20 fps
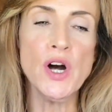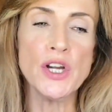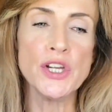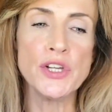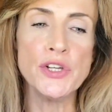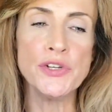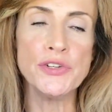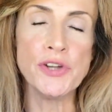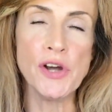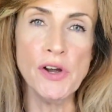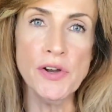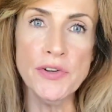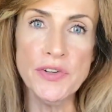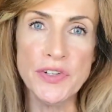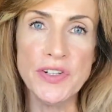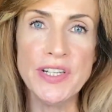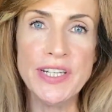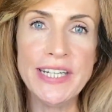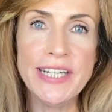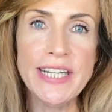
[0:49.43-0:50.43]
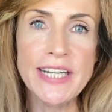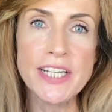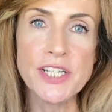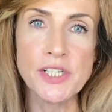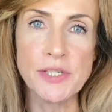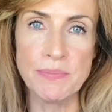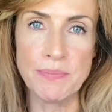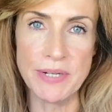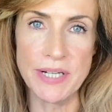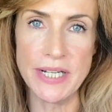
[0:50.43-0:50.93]
You don't need
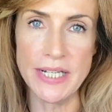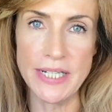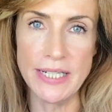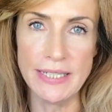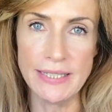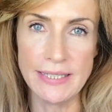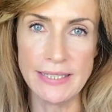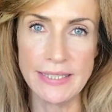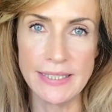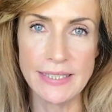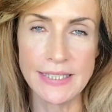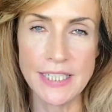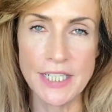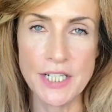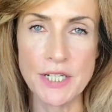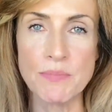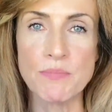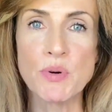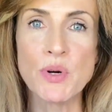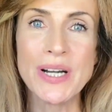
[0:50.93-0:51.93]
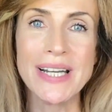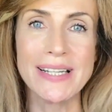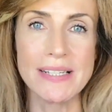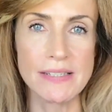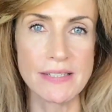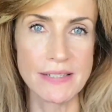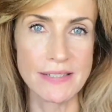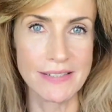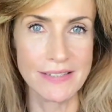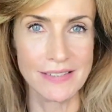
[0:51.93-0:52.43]
to be
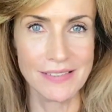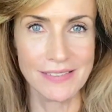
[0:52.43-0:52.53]
depressed